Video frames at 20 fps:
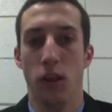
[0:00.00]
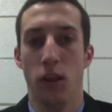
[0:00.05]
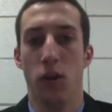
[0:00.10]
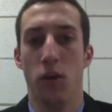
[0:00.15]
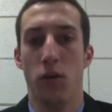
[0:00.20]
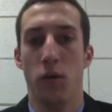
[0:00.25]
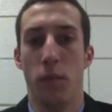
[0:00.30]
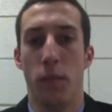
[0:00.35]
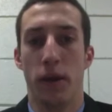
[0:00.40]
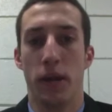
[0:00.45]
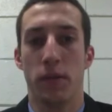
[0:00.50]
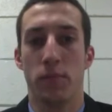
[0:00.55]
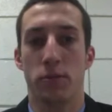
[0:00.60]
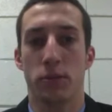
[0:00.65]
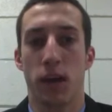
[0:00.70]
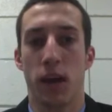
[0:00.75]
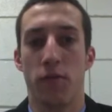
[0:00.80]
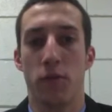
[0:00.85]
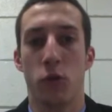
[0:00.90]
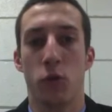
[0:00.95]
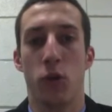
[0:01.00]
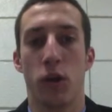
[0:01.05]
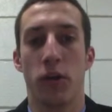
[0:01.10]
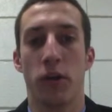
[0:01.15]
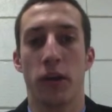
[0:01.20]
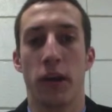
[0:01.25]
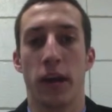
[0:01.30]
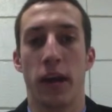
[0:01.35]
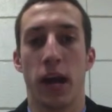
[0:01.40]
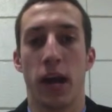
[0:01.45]
Hello, my name is Kevin
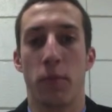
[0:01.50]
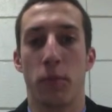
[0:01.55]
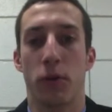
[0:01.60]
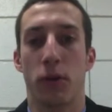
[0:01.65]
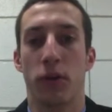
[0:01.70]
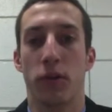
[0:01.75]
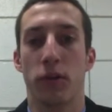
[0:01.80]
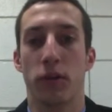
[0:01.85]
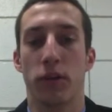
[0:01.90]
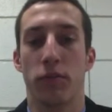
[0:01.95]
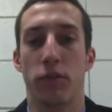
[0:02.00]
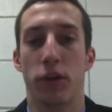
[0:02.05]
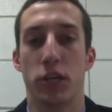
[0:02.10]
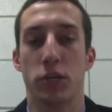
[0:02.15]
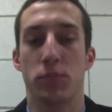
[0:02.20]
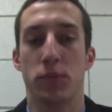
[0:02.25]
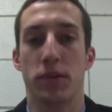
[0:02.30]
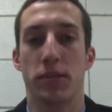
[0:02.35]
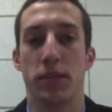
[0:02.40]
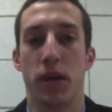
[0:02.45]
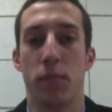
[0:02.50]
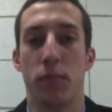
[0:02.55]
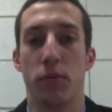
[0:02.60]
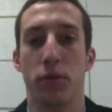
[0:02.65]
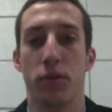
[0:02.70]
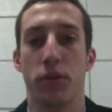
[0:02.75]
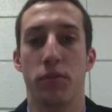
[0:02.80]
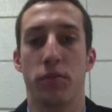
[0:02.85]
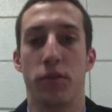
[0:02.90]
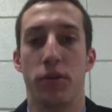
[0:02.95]
Quigley, and I am currently a freshman at Temple
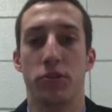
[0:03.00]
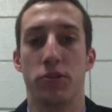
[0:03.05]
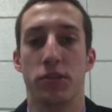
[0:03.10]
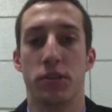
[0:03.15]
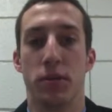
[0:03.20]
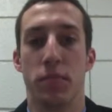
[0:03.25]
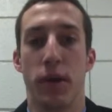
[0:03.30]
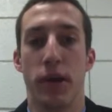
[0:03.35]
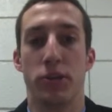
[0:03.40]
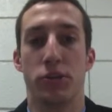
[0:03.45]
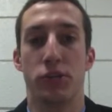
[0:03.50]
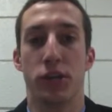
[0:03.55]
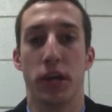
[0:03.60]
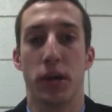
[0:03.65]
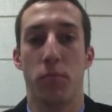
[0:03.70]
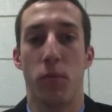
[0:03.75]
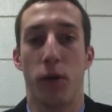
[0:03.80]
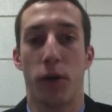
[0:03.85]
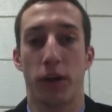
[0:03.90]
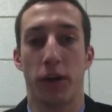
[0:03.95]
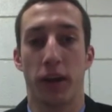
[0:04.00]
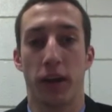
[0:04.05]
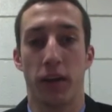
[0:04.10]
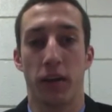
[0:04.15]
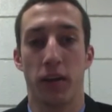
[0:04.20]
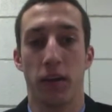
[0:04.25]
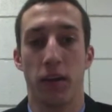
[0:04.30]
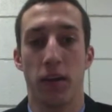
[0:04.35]
University majoring in marketing.